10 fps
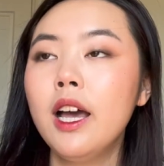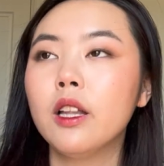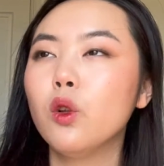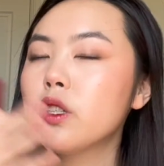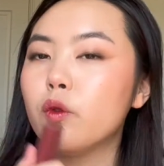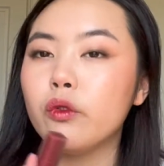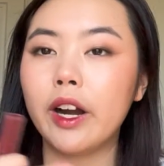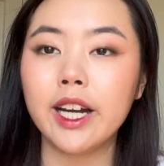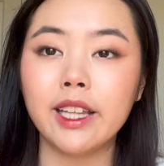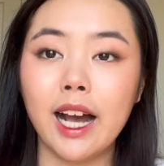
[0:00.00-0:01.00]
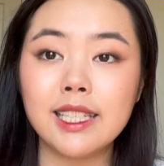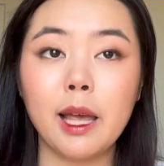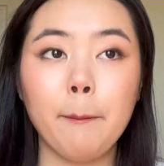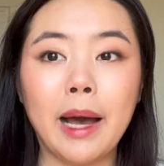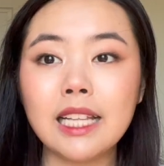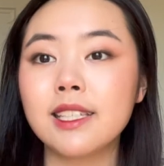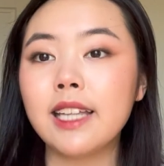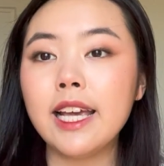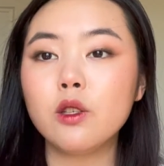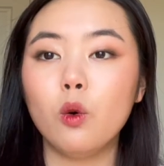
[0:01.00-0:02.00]
Looks very nice and matte,
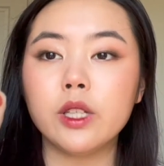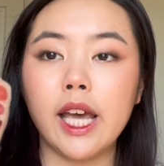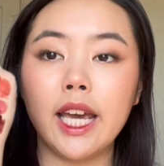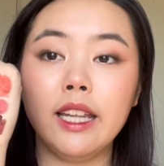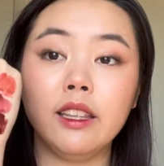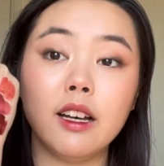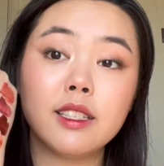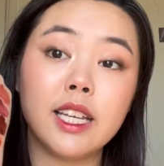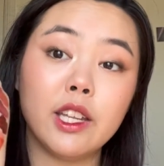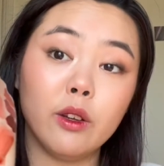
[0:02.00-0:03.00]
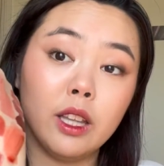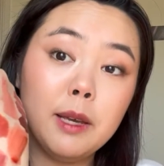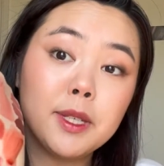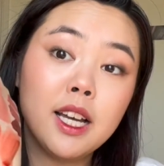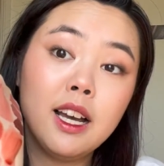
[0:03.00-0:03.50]
stays all day, and does tint your lips.